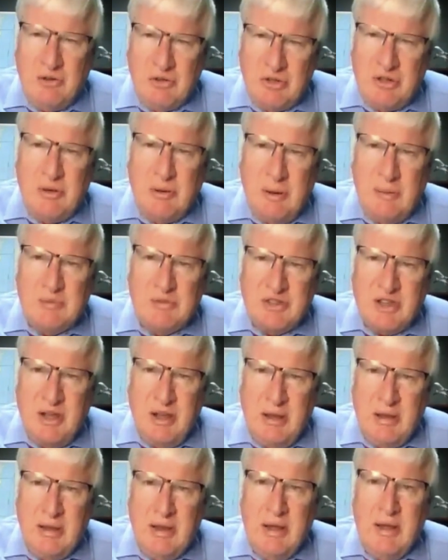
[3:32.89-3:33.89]
You see what I'm
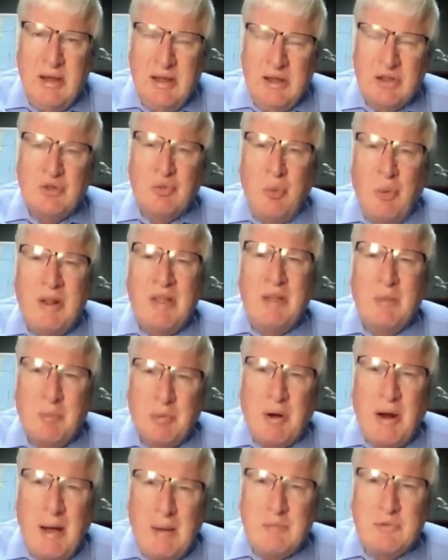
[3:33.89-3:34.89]
saying? It's one of the
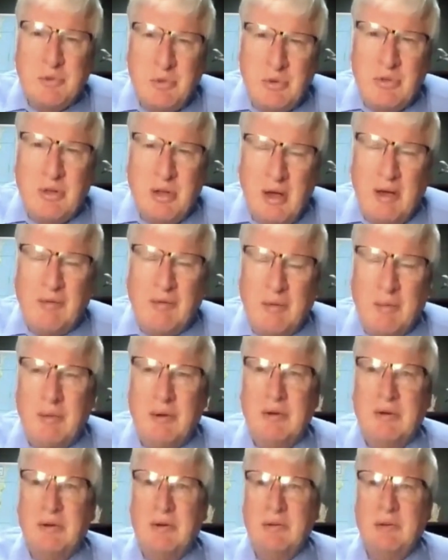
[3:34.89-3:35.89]
problems with the government.